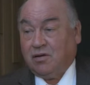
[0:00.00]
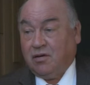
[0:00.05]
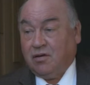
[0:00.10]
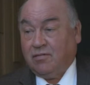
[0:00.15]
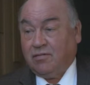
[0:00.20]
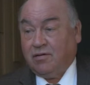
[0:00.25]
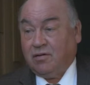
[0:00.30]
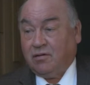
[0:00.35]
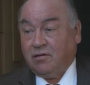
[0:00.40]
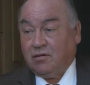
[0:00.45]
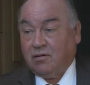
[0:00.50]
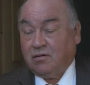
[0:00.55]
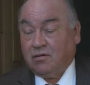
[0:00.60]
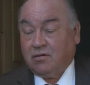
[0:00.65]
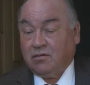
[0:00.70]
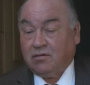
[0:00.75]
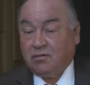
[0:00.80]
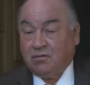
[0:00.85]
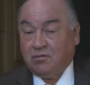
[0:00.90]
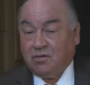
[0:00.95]
have
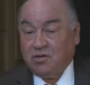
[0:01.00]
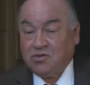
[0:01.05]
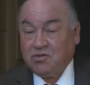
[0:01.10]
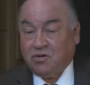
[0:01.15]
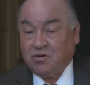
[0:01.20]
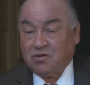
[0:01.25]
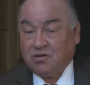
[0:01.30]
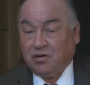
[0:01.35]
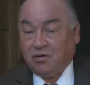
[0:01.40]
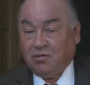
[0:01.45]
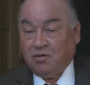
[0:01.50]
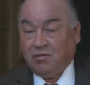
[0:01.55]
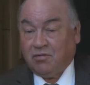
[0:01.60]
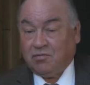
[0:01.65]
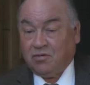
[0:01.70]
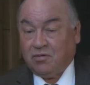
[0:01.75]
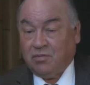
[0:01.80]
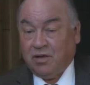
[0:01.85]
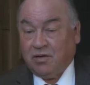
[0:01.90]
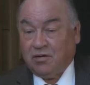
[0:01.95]
other resources like we
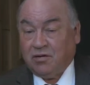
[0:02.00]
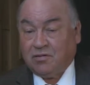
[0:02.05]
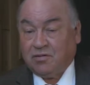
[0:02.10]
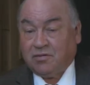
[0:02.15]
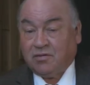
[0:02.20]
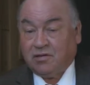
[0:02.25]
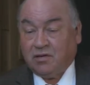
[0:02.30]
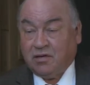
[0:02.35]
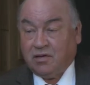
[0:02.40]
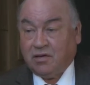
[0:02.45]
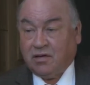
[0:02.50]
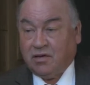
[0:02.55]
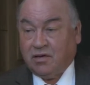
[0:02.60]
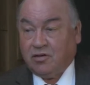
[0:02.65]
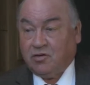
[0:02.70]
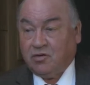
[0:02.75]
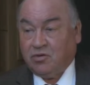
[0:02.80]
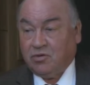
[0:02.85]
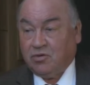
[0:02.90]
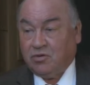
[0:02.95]
have tremendous uh,
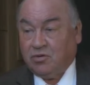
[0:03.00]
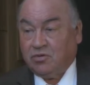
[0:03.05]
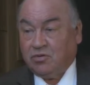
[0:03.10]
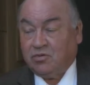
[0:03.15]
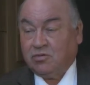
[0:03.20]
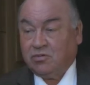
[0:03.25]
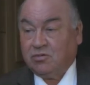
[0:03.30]
hydro